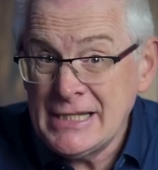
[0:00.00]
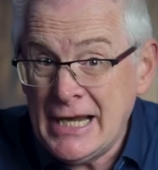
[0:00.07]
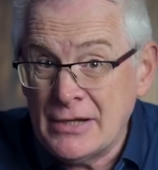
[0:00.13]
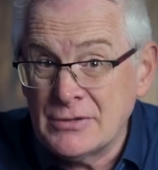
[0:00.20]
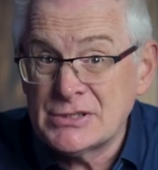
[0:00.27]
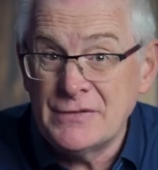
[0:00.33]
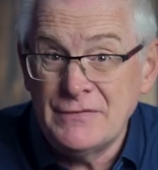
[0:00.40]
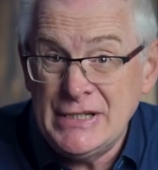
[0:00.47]
and
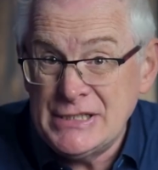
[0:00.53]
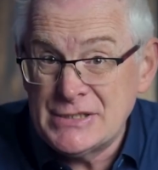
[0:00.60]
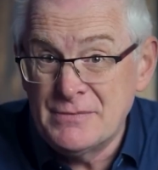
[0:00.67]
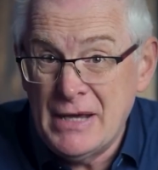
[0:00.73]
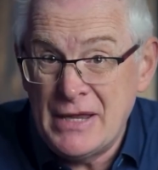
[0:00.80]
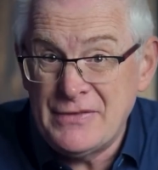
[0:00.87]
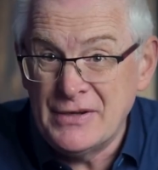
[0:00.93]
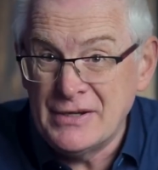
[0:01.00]
outs of each
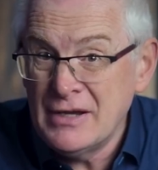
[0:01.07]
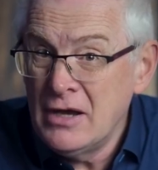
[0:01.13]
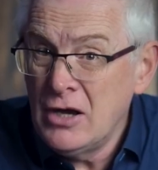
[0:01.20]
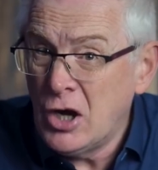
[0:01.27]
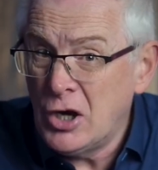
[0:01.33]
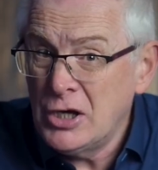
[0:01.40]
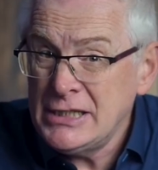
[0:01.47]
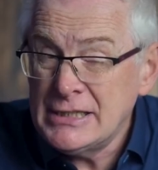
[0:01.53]
method.
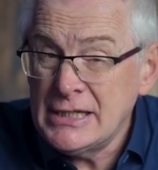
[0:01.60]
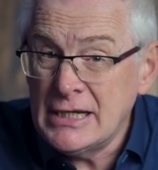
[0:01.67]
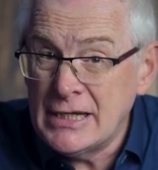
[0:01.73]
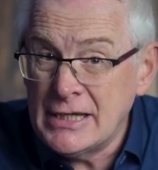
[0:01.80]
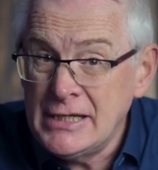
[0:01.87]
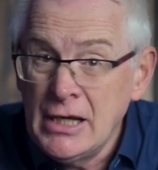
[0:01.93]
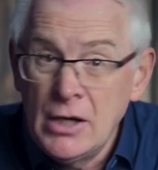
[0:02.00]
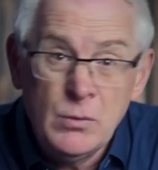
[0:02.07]

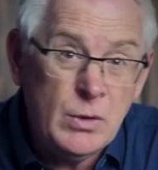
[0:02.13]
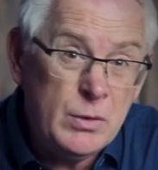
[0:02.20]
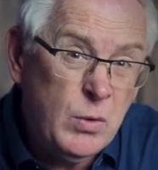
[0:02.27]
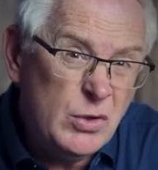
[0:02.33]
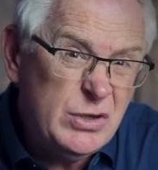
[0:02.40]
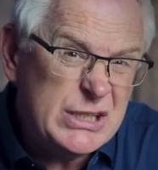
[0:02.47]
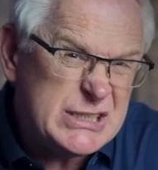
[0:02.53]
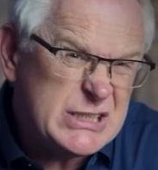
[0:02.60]
Ideally, we
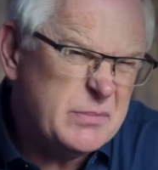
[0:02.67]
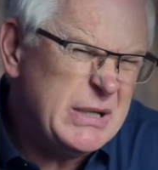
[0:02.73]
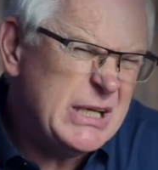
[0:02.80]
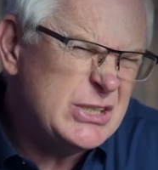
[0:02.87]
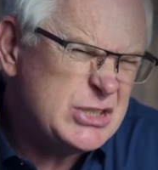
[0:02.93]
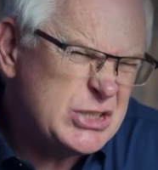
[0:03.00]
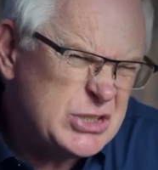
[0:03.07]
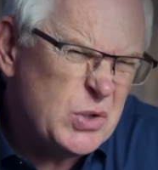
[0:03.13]
want this to be
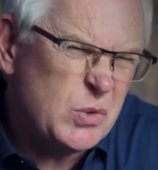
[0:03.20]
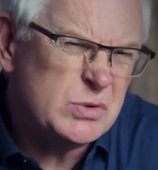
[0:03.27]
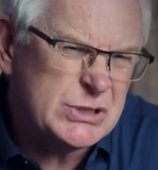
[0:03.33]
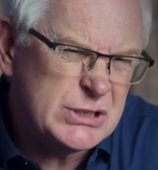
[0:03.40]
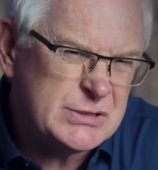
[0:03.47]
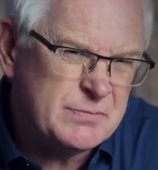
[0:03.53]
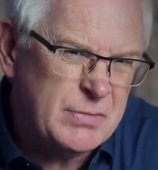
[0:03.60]
as short as